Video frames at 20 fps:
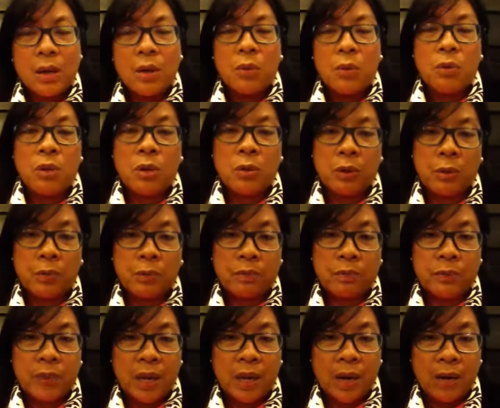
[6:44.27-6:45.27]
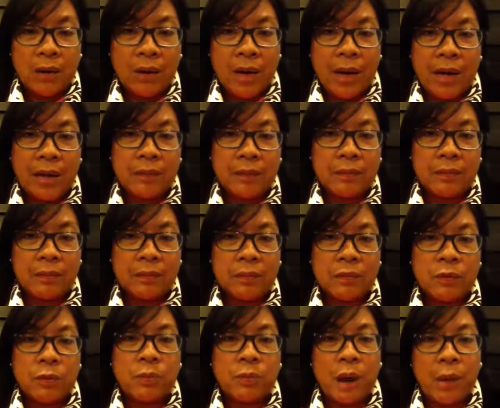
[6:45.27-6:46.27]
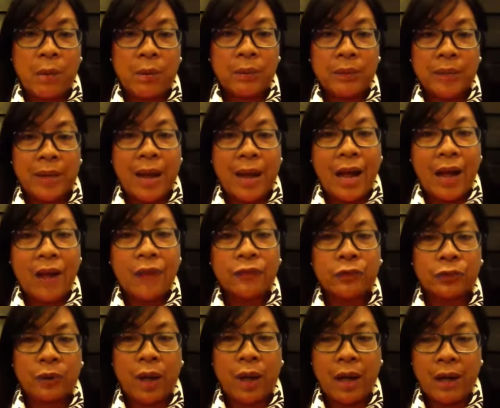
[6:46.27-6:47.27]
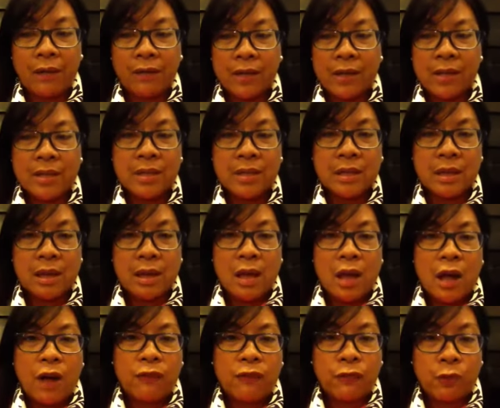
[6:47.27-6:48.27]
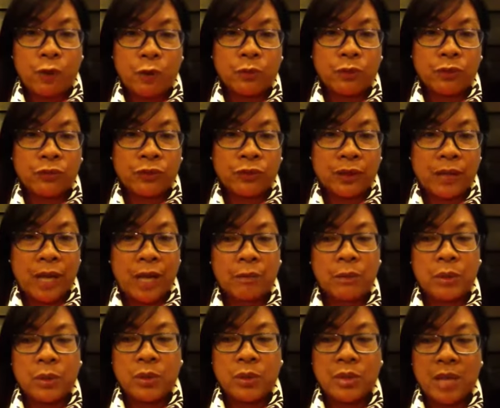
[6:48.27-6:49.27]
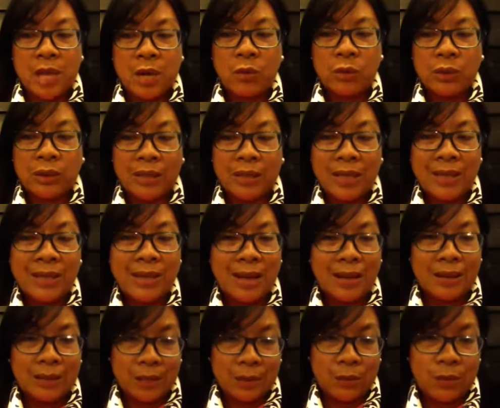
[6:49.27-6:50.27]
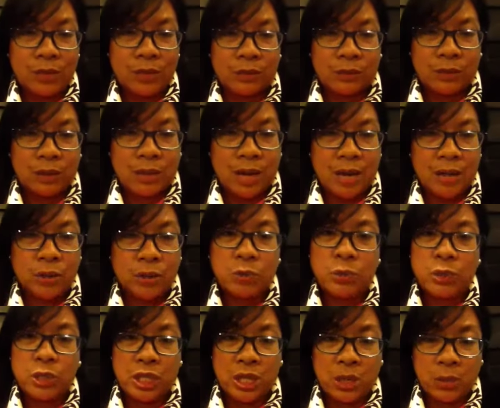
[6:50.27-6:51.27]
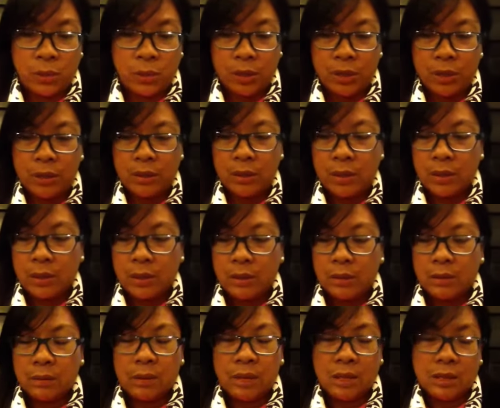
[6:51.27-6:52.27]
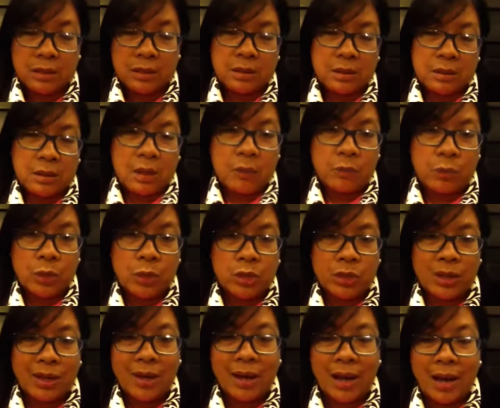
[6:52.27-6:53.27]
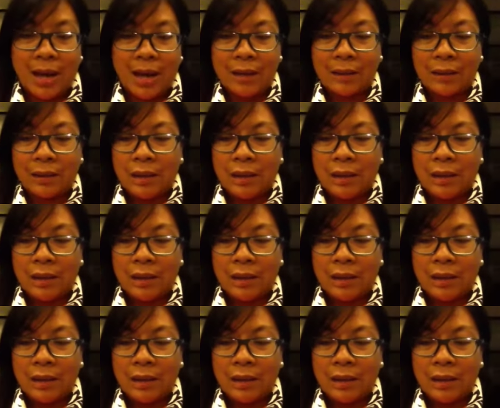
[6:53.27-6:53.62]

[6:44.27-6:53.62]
the airline will probably have to have us a form to fill out, because they will need that clearance from the doctor, which he will. That's the impression I got.